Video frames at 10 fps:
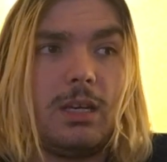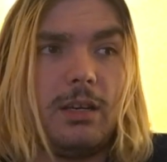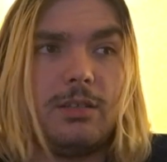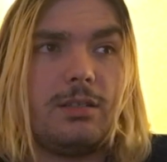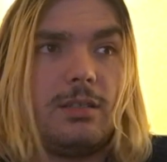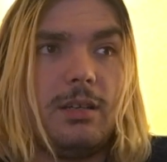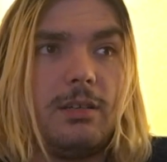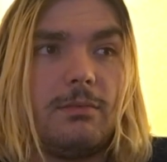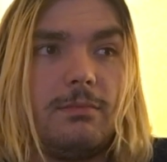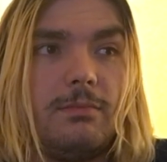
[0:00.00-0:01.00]
That's just sad.
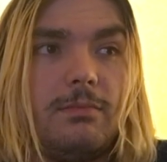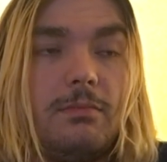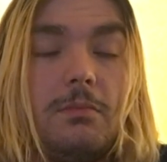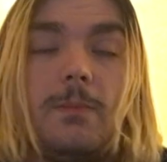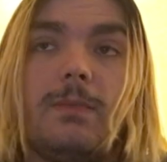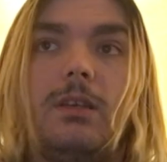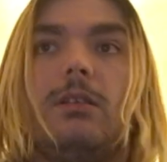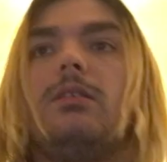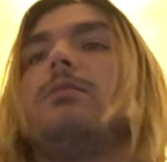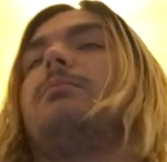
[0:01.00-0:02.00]

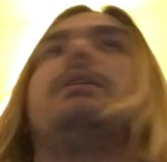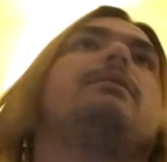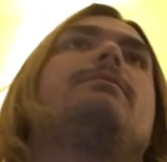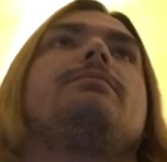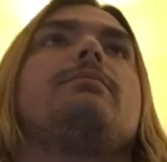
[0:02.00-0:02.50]
But